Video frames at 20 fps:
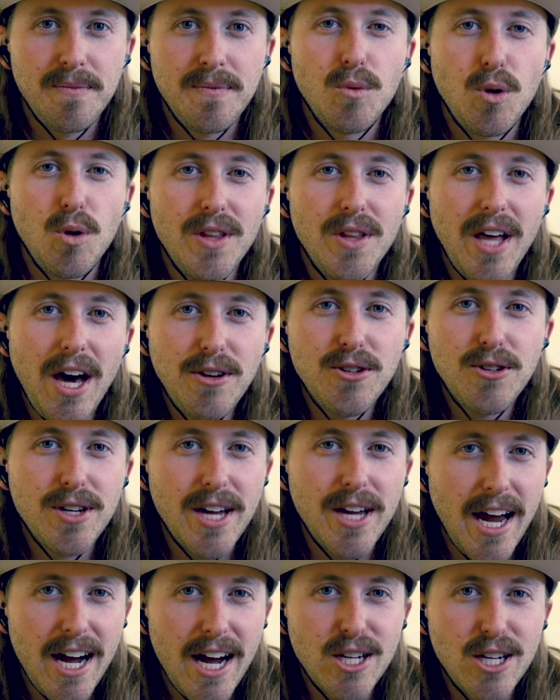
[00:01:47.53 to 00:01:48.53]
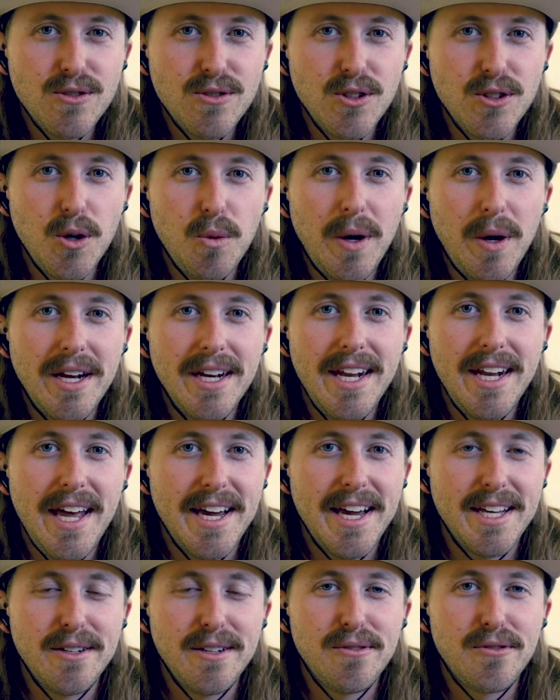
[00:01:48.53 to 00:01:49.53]
Well, now your cash flow went
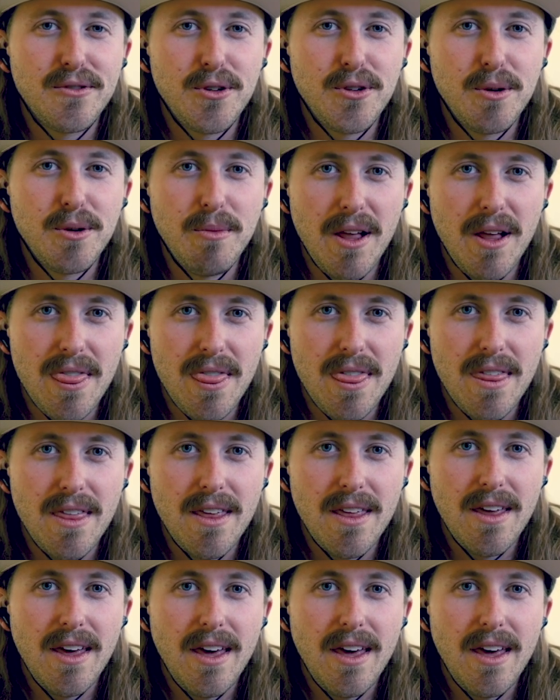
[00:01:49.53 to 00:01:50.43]
negative for a month.